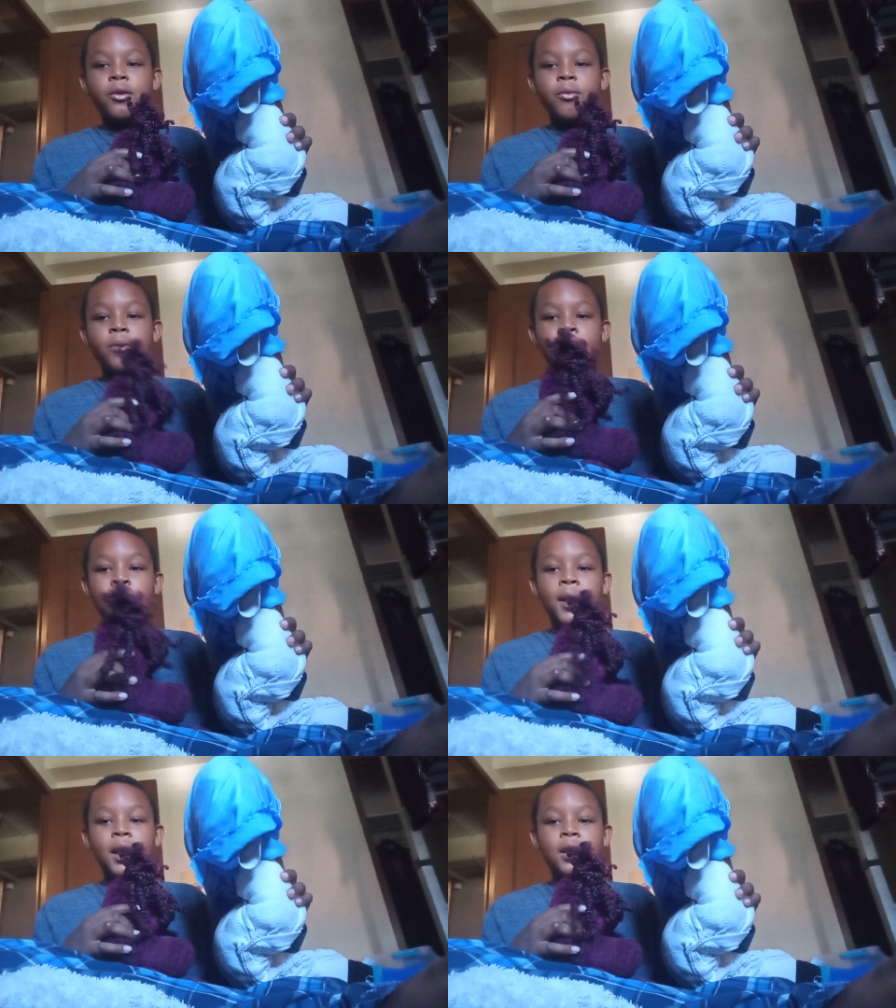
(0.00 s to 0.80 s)
when a
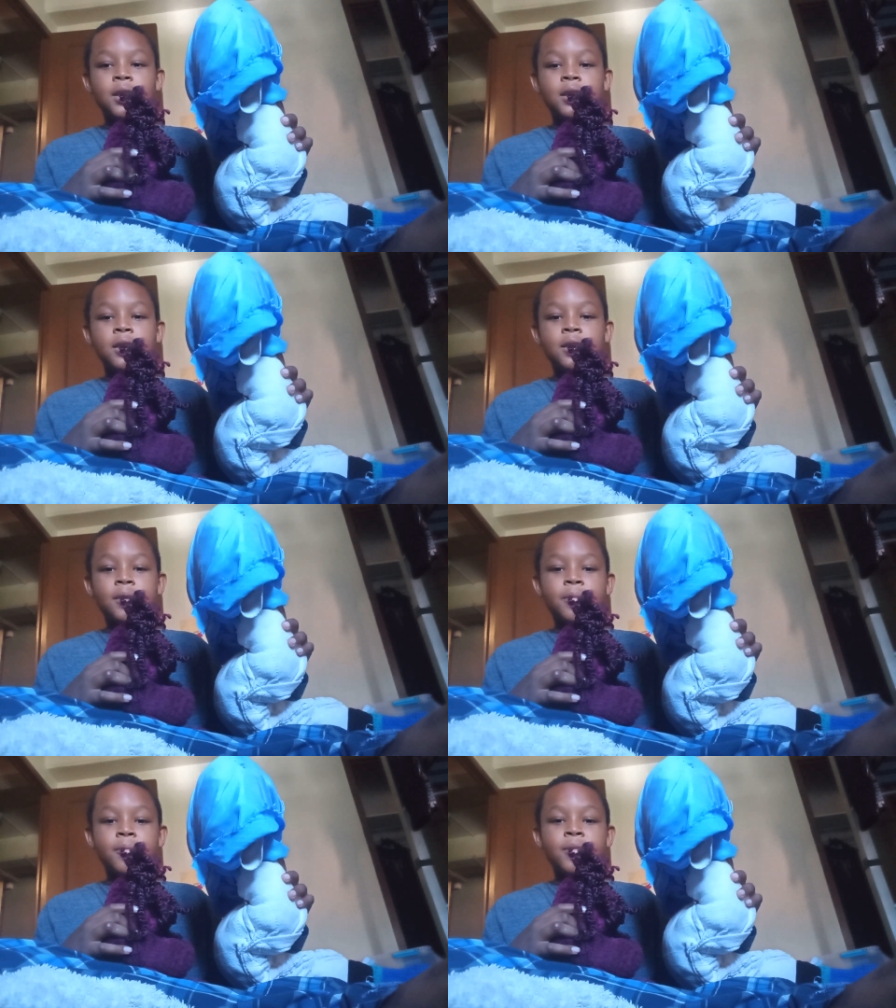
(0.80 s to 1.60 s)
man
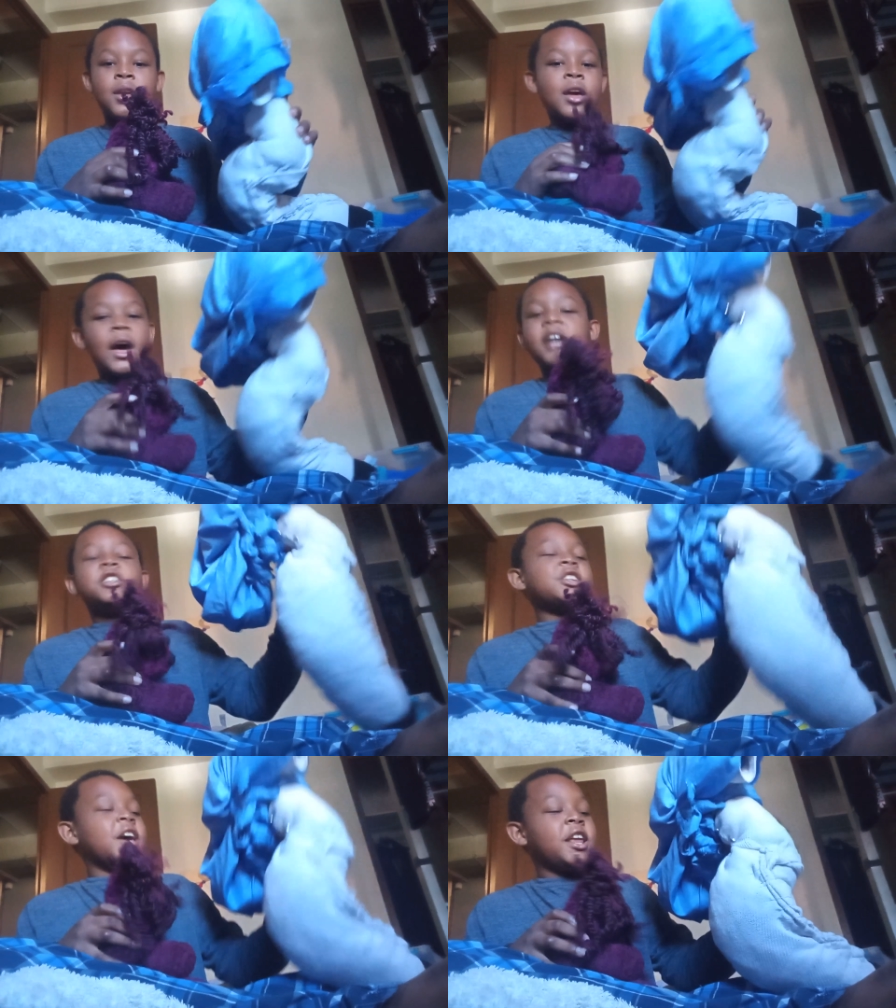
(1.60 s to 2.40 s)
I
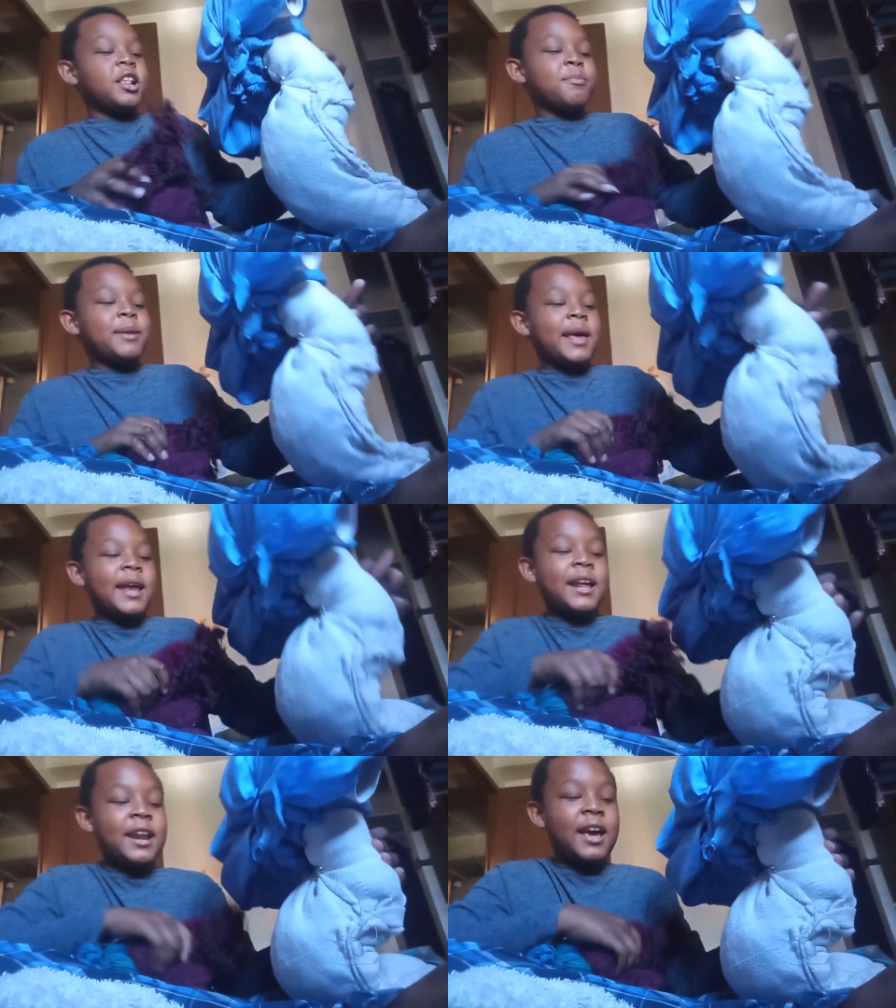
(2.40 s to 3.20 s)
just can't explain
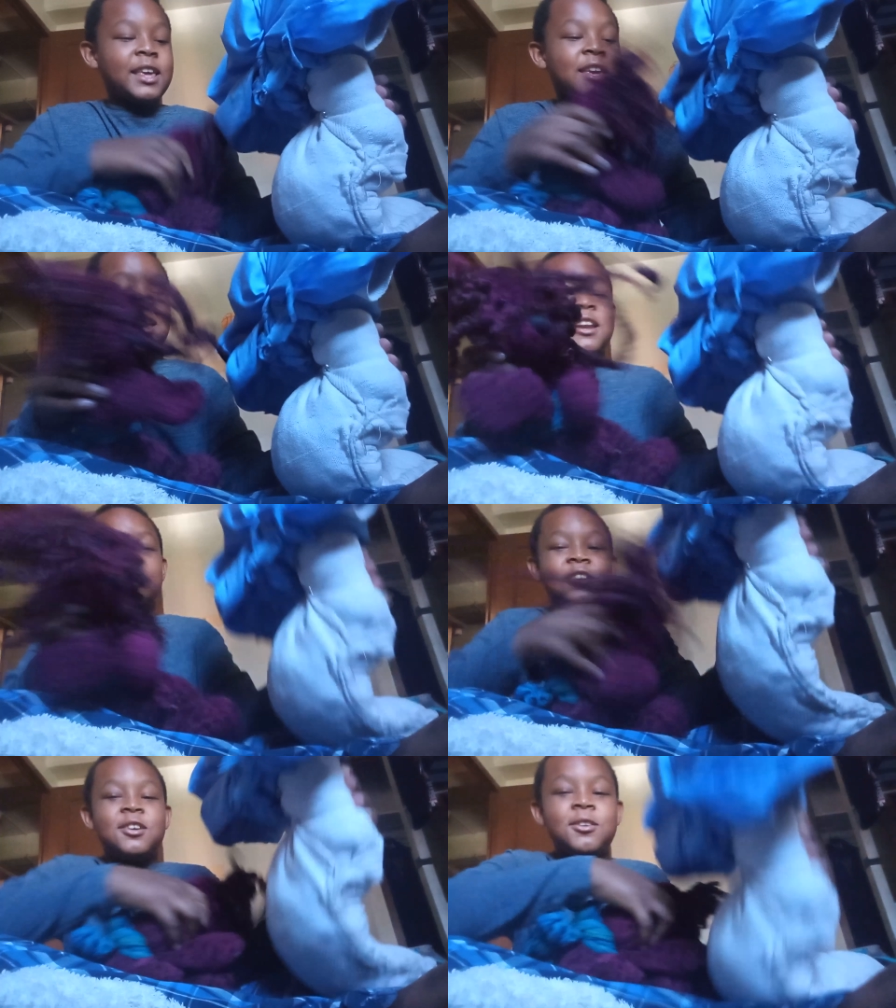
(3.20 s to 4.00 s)
it. I can't
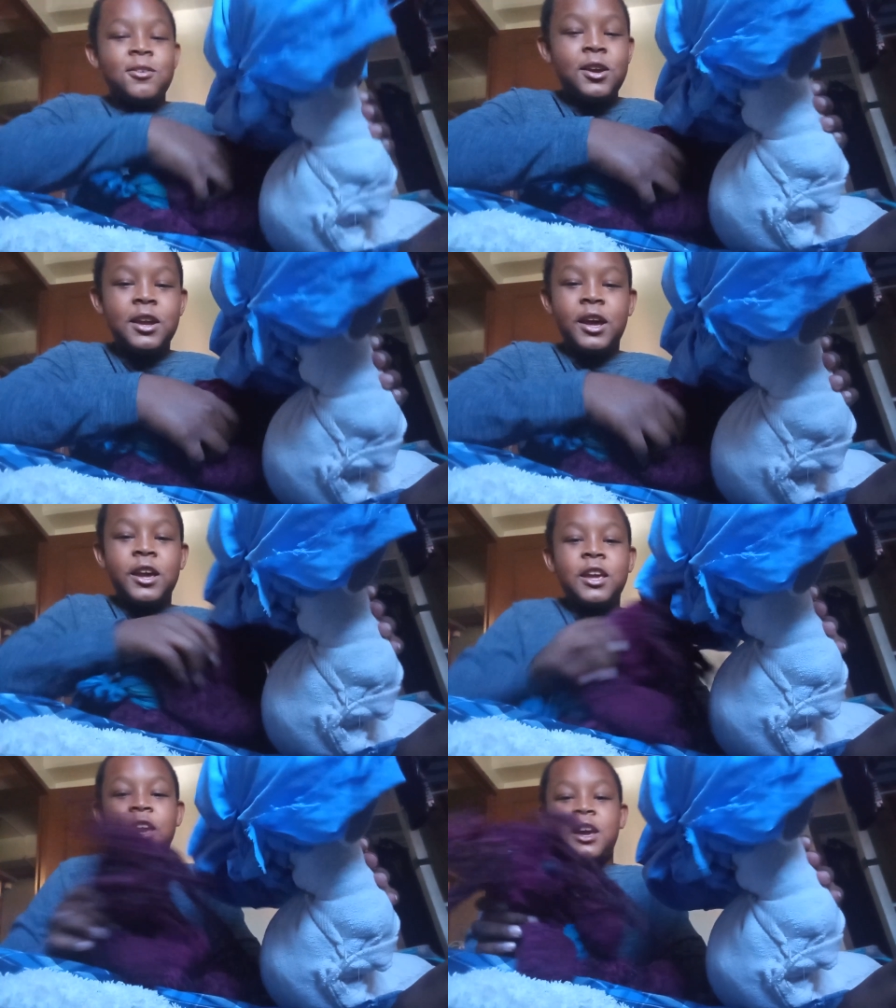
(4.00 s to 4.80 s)
do it. I
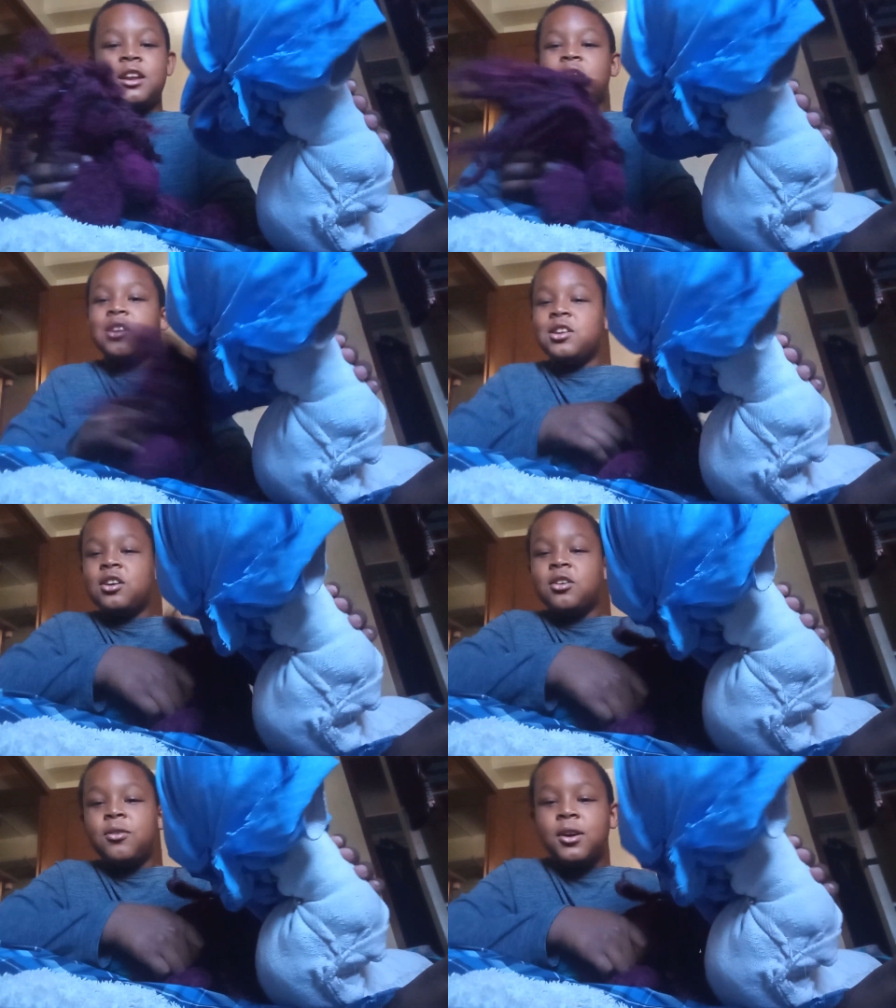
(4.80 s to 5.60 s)
can't
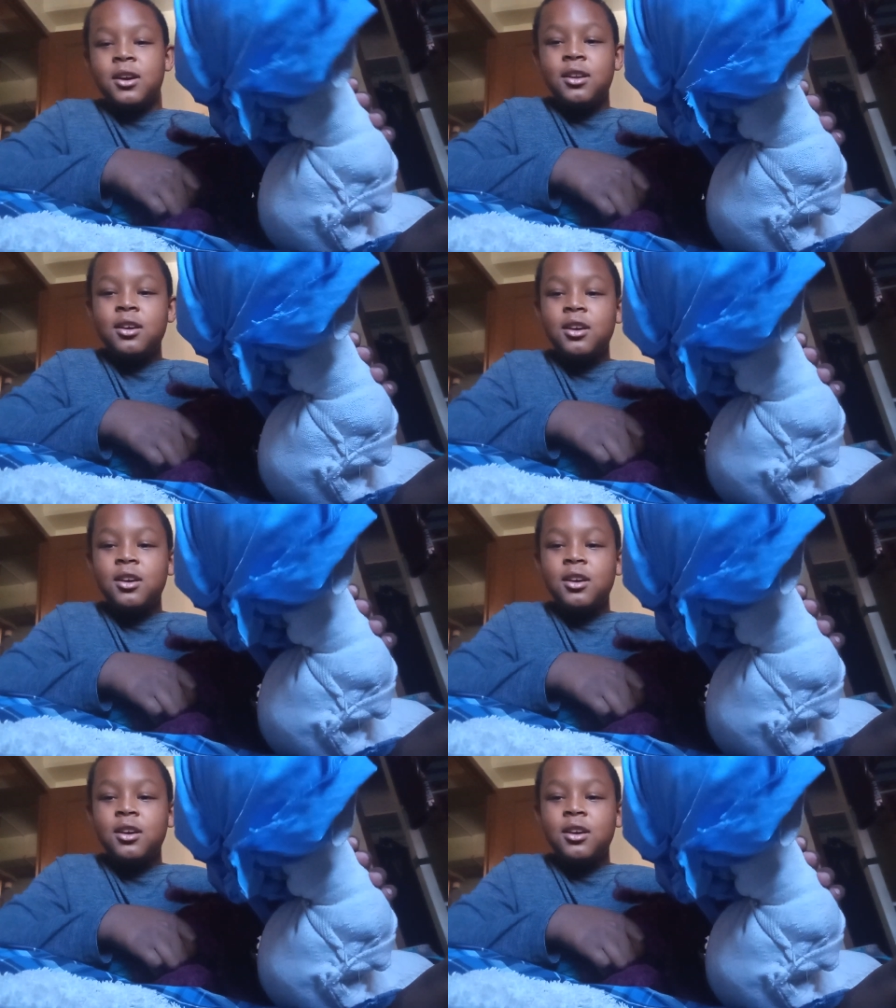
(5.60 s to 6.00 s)
do it.